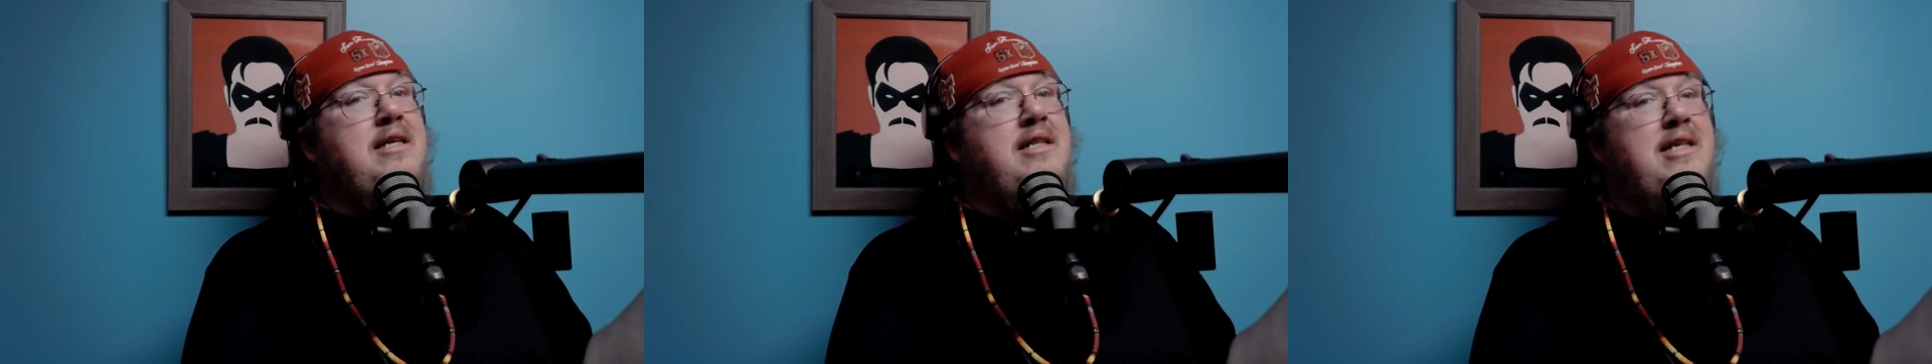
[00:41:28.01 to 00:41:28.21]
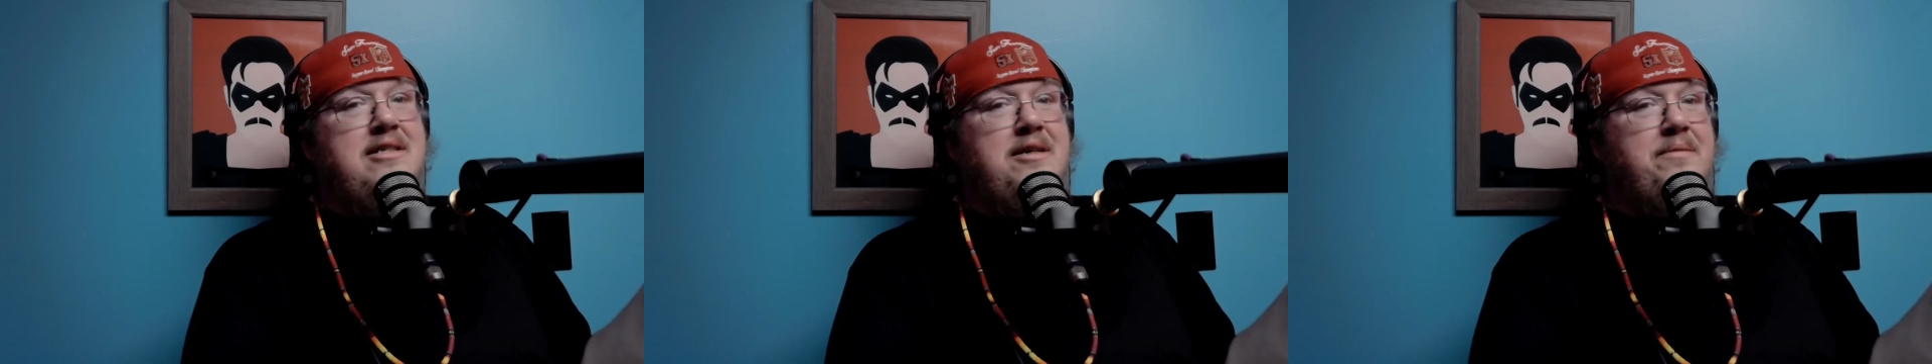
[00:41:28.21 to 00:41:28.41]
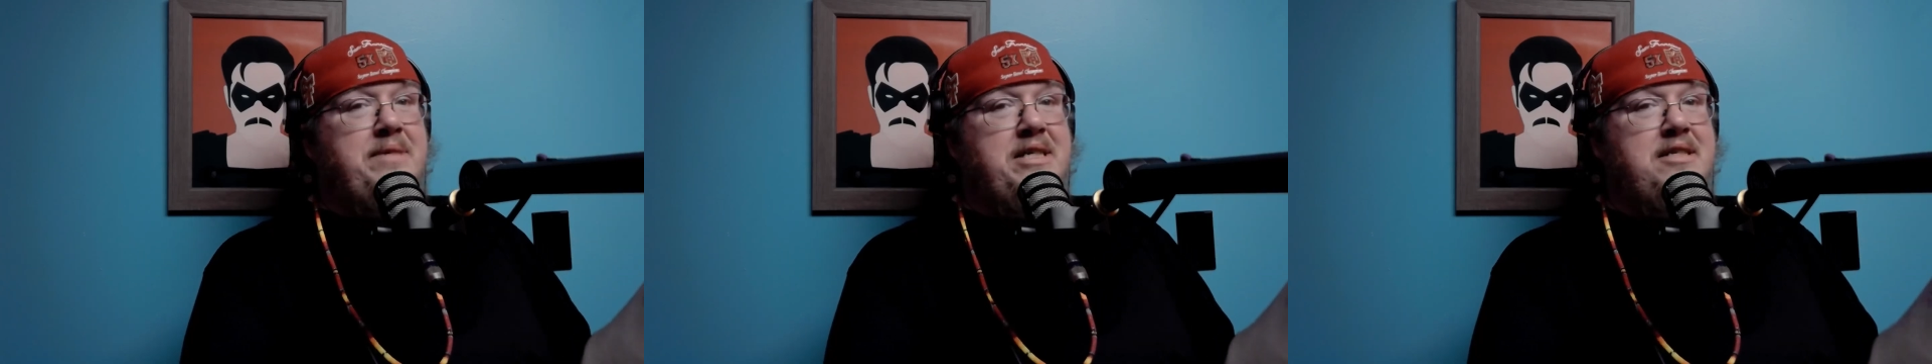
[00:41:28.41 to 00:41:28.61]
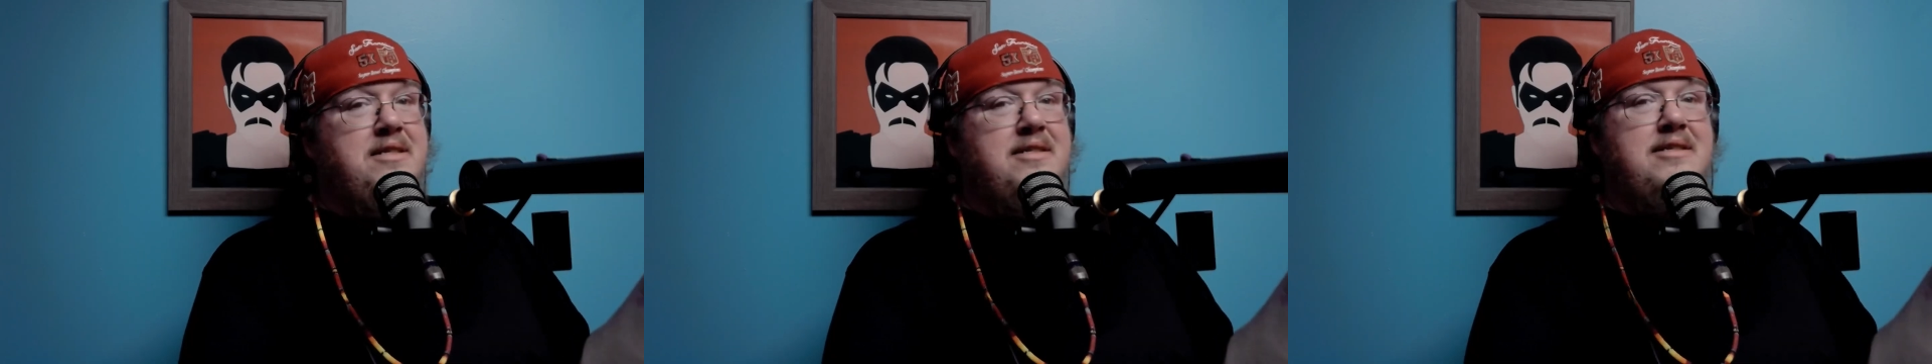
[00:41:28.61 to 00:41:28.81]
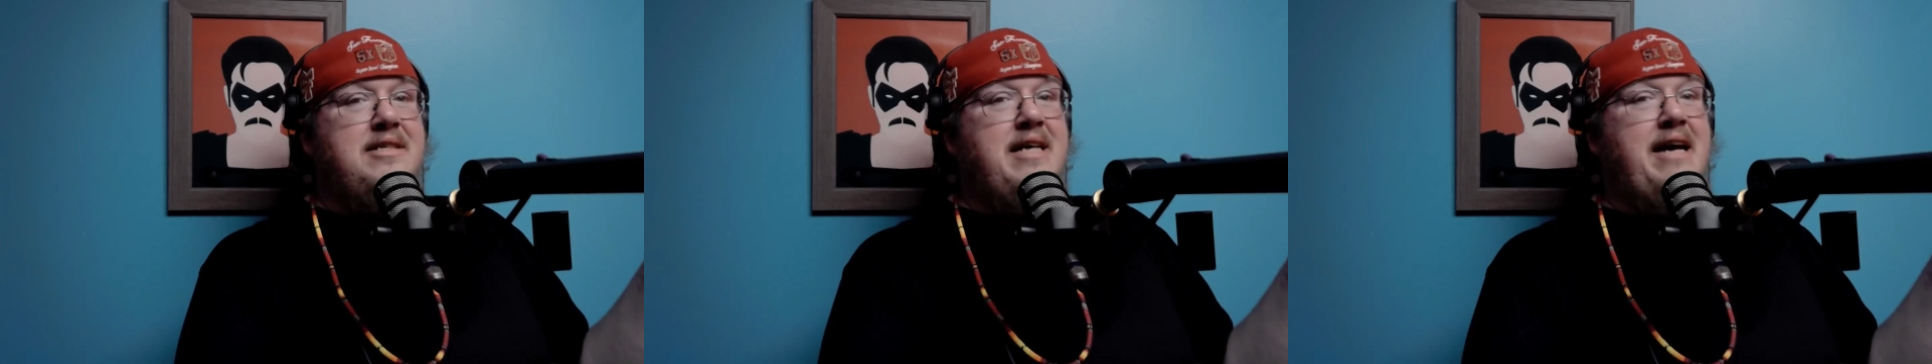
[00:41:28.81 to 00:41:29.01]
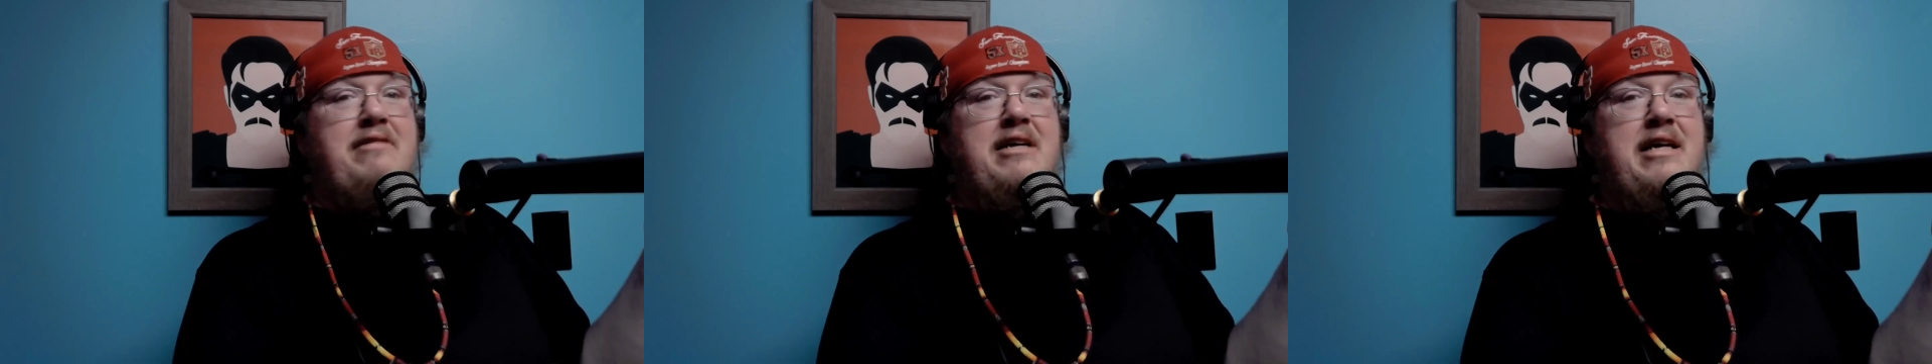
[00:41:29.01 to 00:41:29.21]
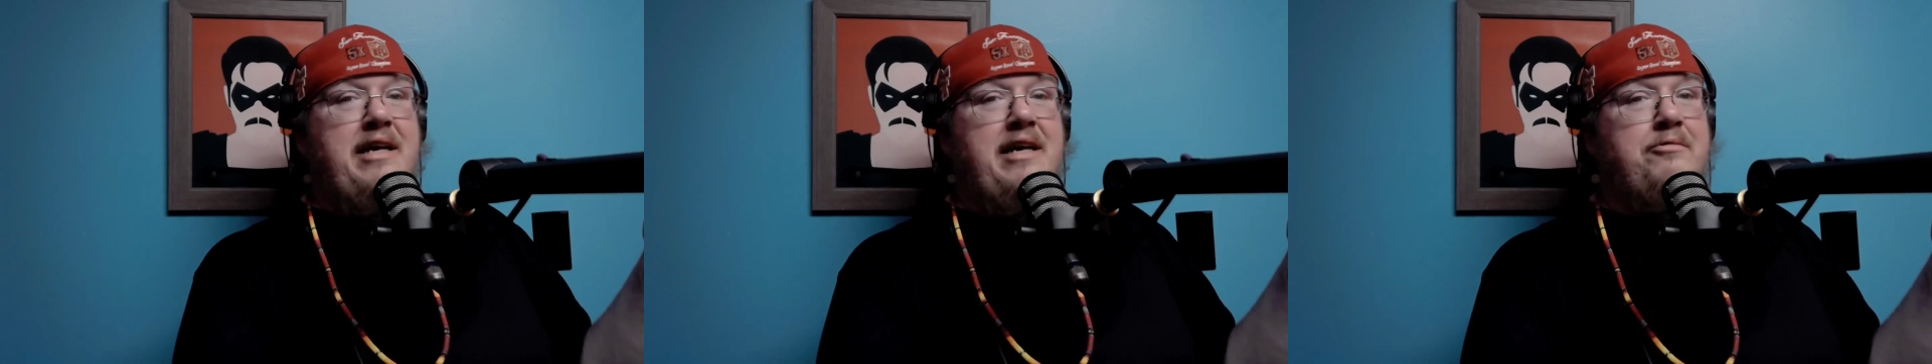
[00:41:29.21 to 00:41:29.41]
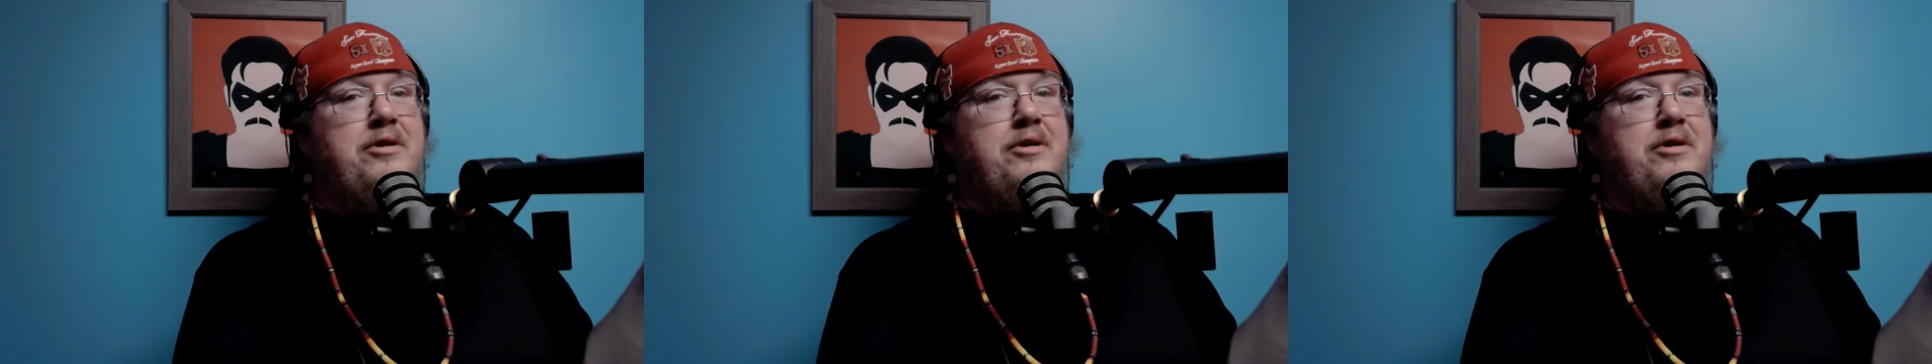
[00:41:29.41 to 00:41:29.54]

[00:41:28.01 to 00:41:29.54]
these commissions as having any real